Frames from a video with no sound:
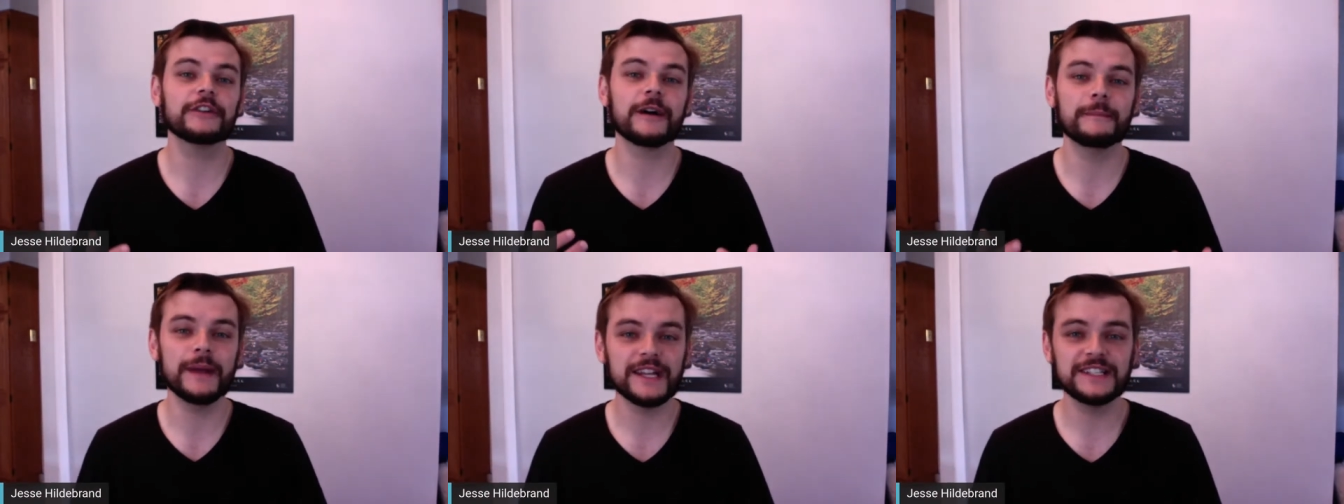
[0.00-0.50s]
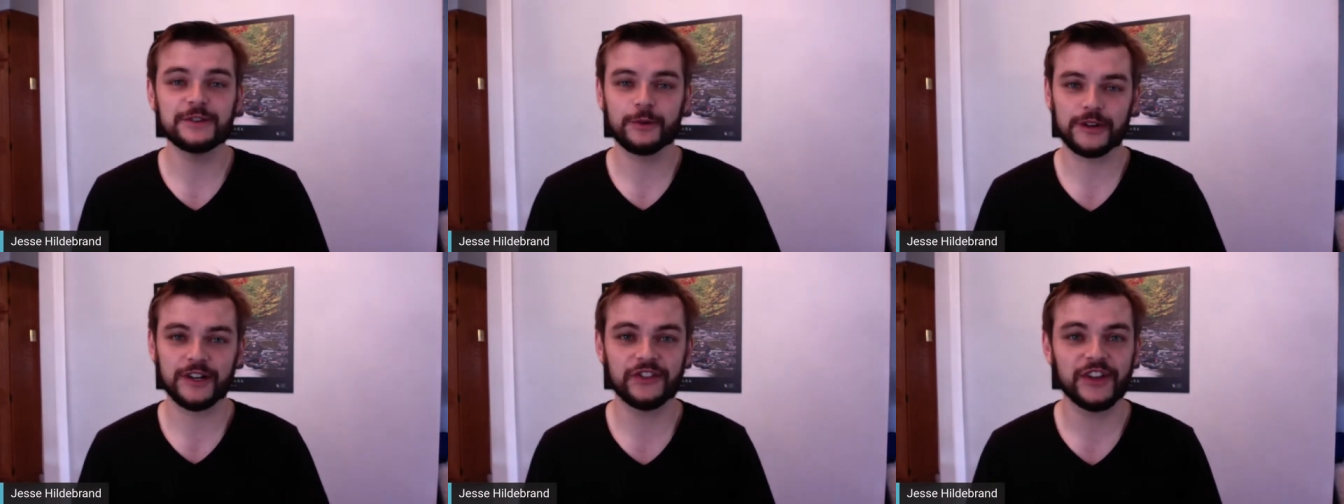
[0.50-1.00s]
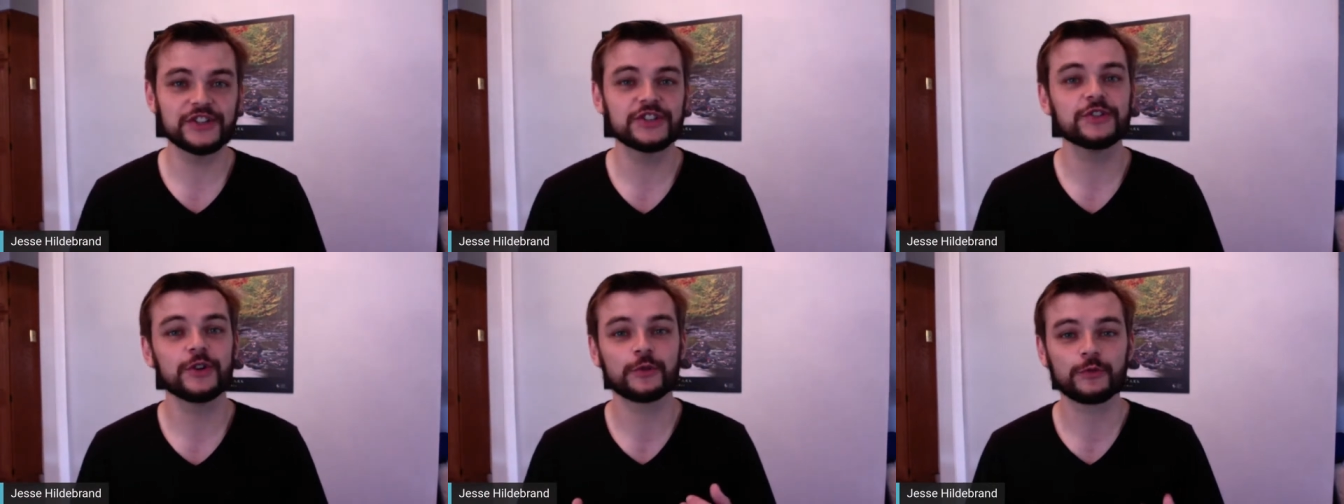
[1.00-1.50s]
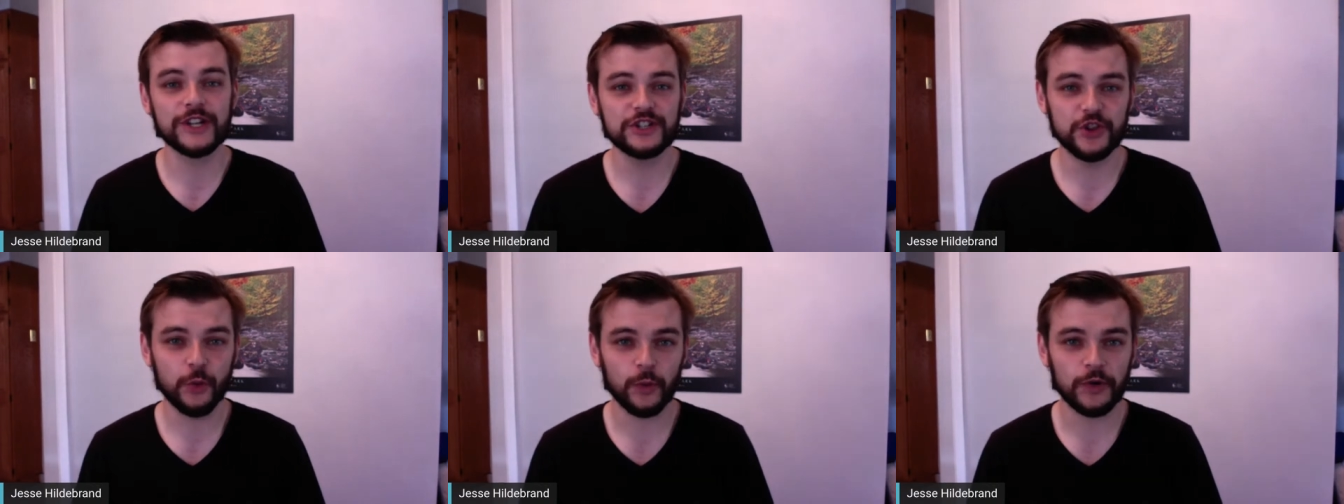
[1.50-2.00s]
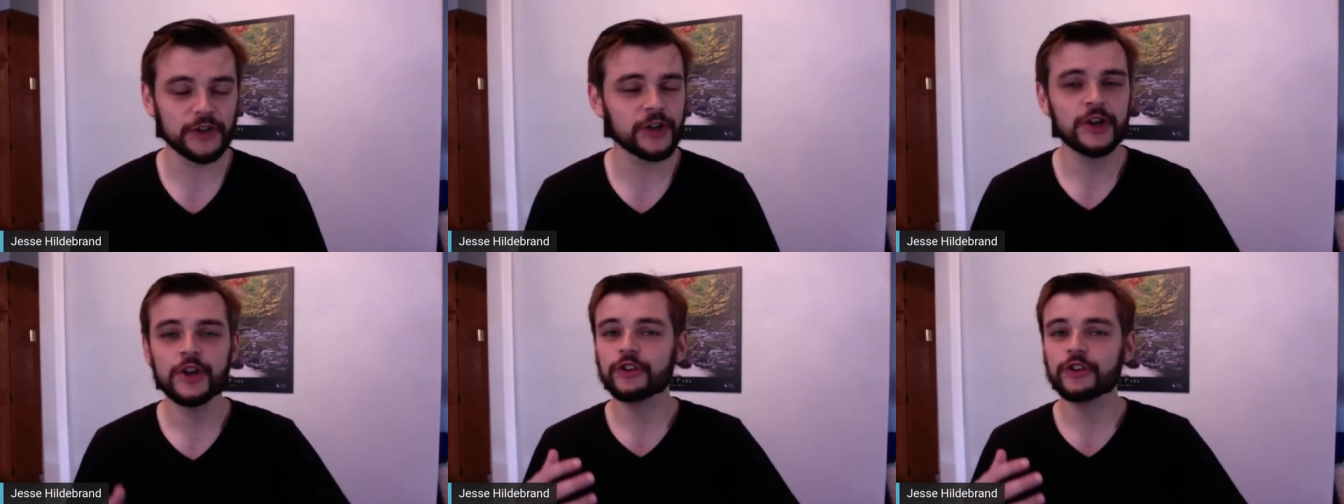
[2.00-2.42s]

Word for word: amazing organization called Reach the World.